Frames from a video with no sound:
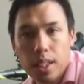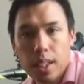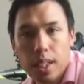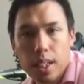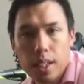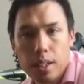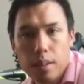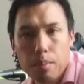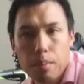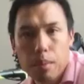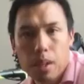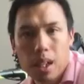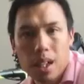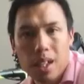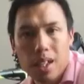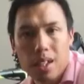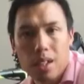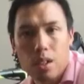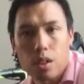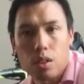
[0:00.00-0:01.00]
in
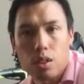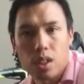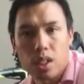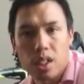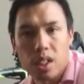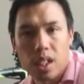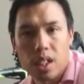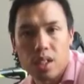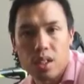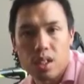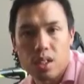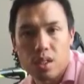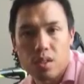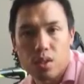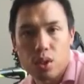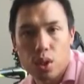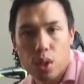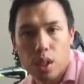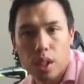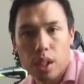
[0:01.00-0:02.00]
my early stages of
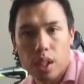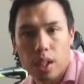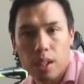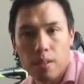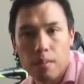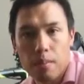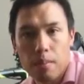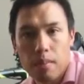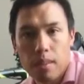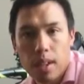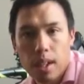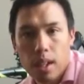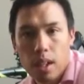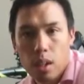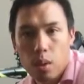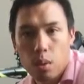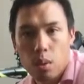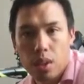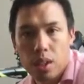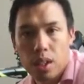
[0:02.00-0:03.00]
training
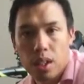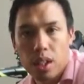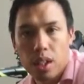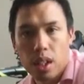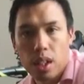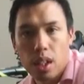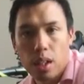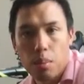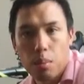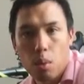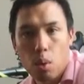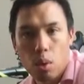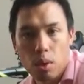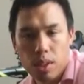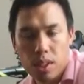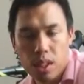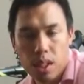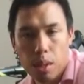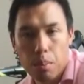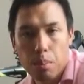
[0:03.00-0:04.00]
with uh, more
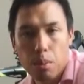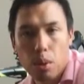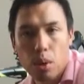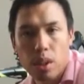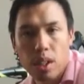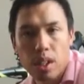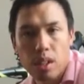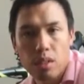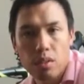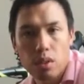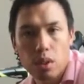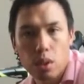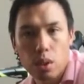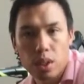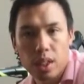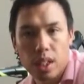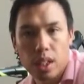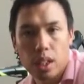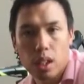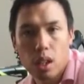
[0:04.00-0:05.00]
simple
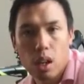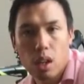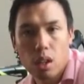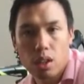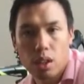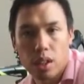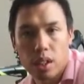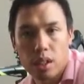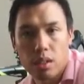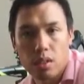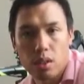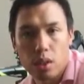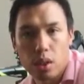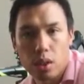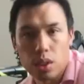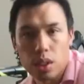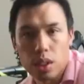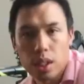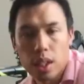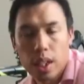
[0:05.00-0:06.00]
intervals and longer
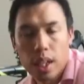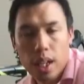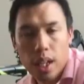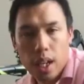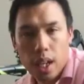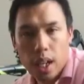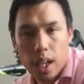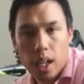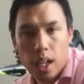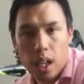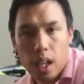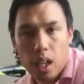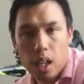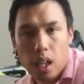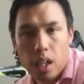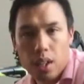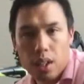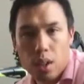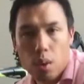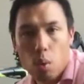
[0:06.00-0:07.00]
intervals,
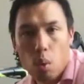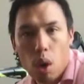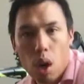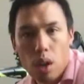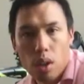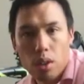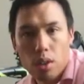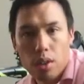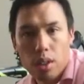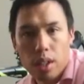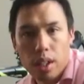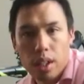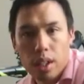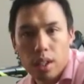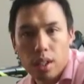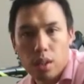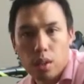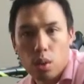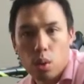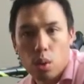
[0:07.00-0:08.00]
uh, the watered
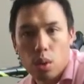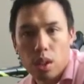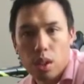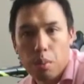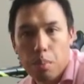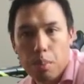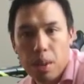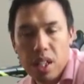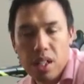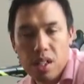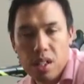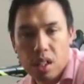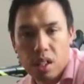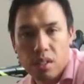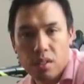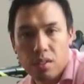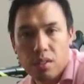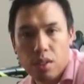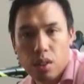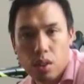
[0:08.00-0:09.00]
down or the basic
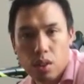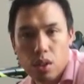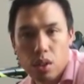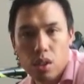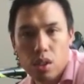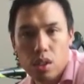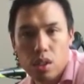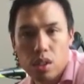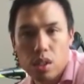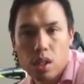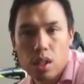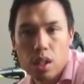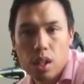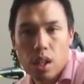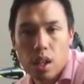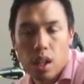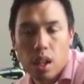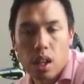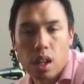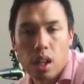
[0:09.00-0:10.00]
version
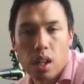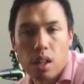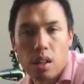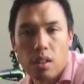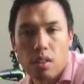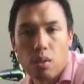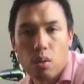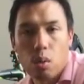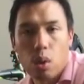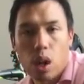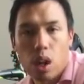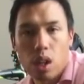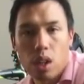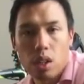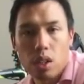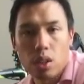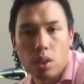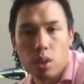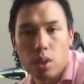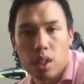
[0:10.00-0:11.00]
uh,
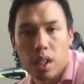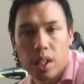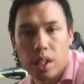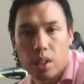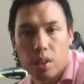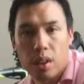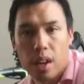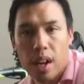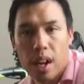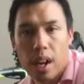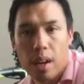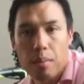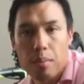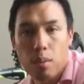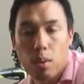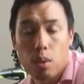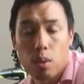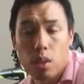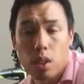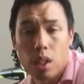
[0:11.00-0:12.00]
Wahoo KICKR app
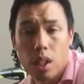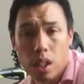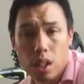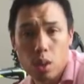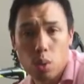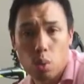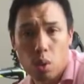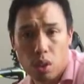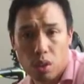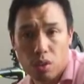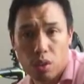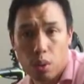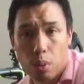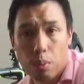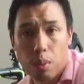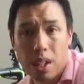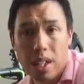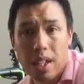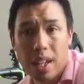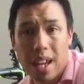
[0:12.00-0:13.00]
does work for
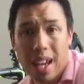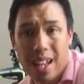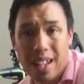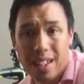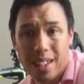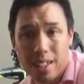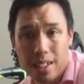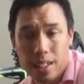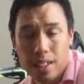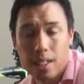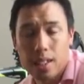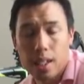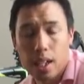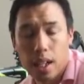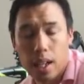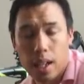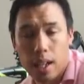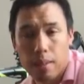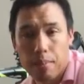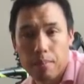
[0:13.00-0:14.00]
me at this
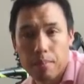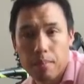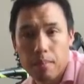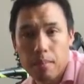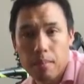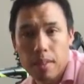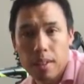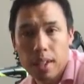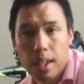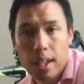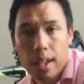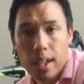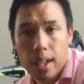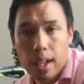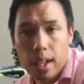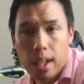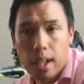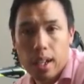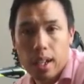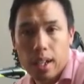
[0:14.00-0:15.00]
time.
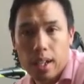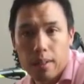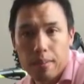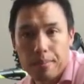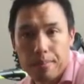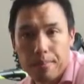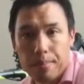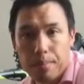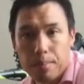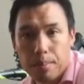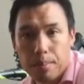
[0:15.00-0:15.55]
Um,